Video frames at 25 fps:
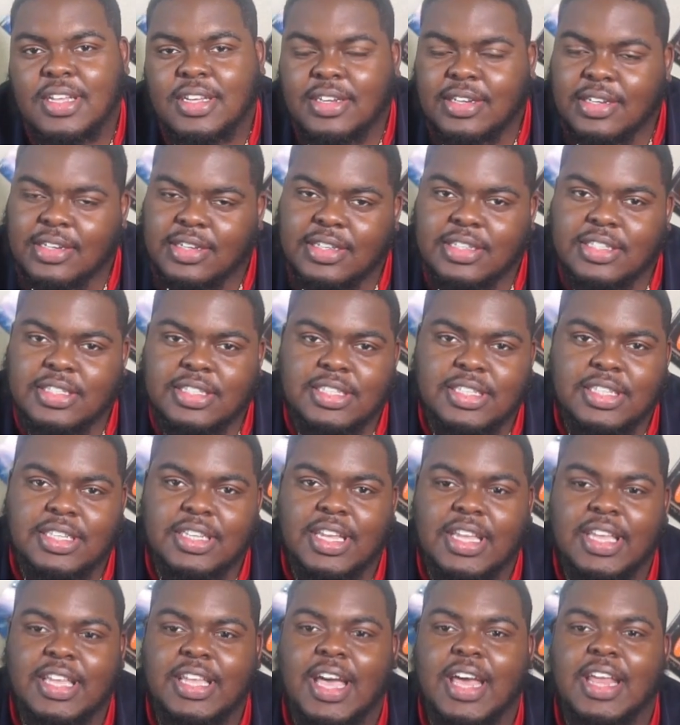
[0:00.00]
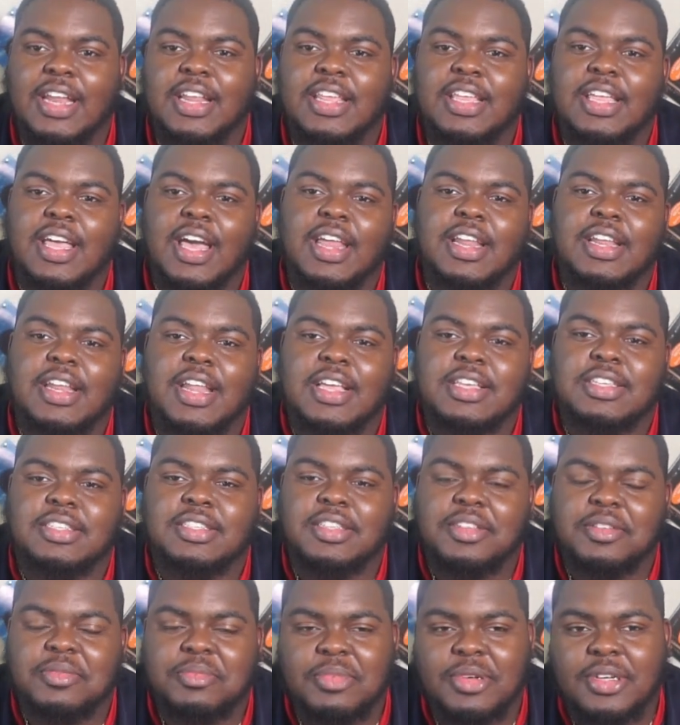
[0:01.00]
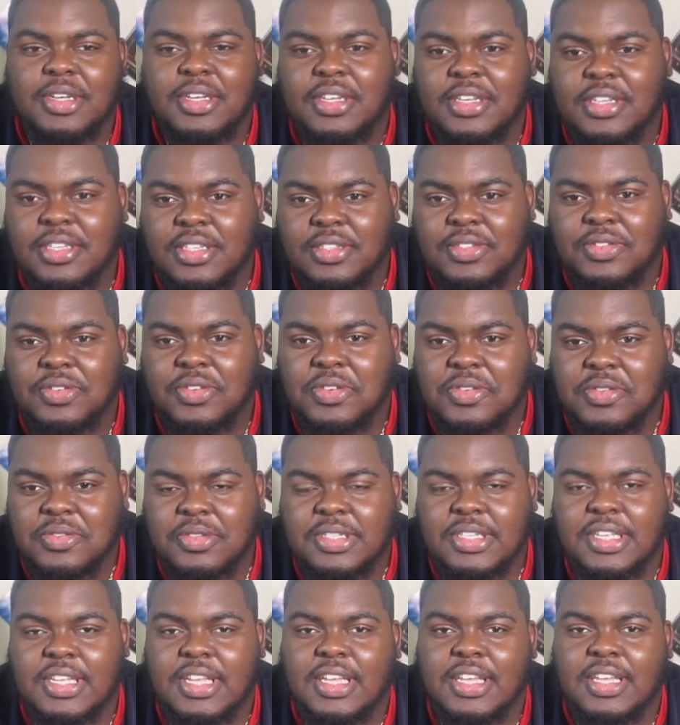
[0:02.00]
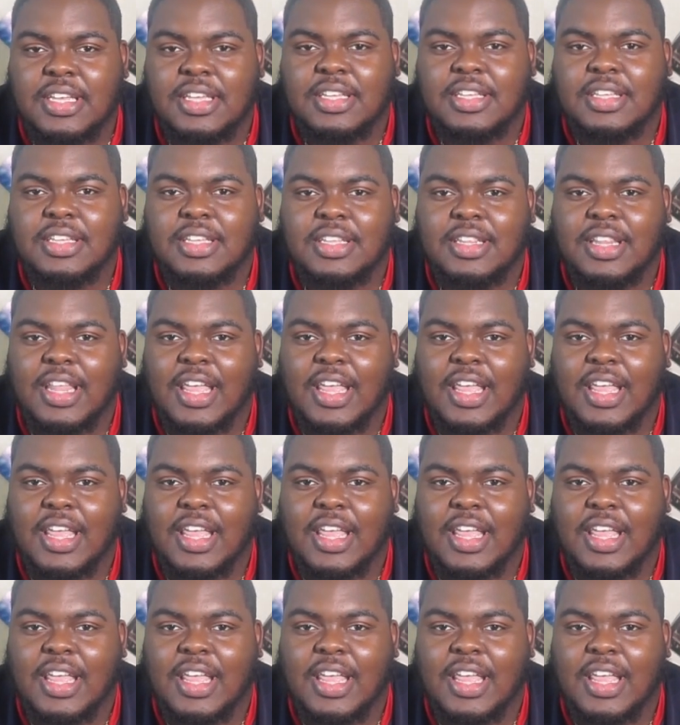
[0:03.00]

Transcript: Shit, he got a nice little buzz, you know what I'm saying?